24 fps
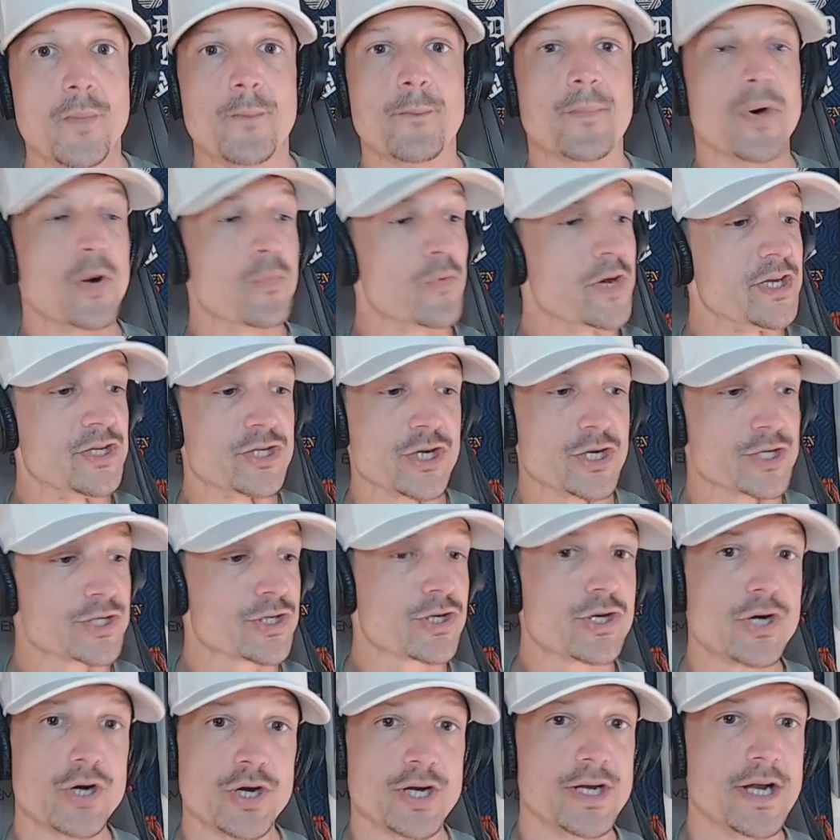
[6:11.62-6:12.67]
But we just
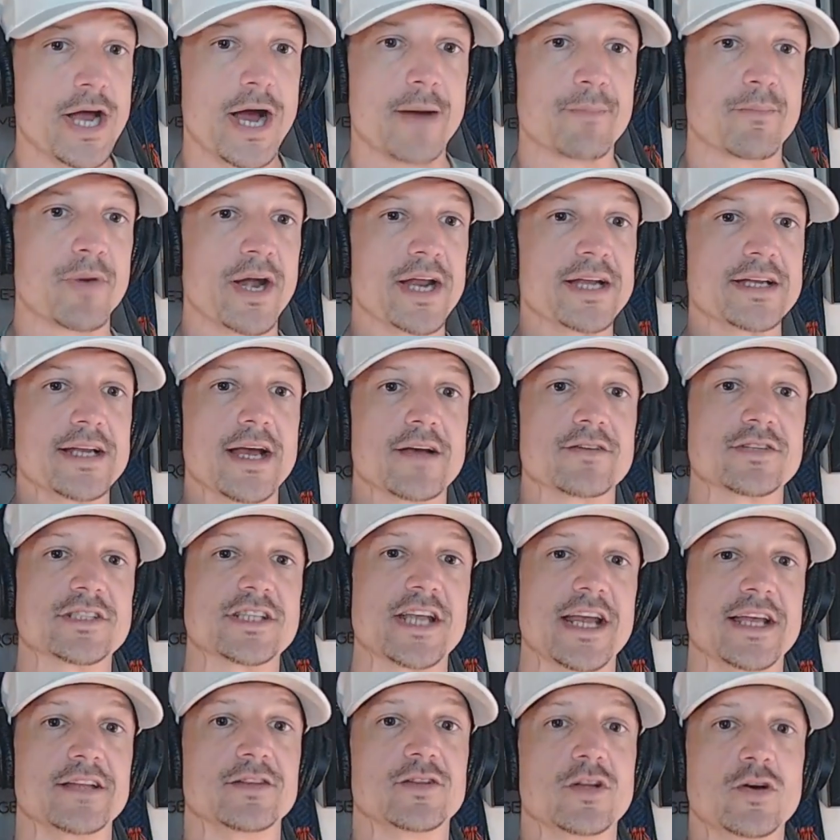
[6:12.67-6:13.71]
could not break down St.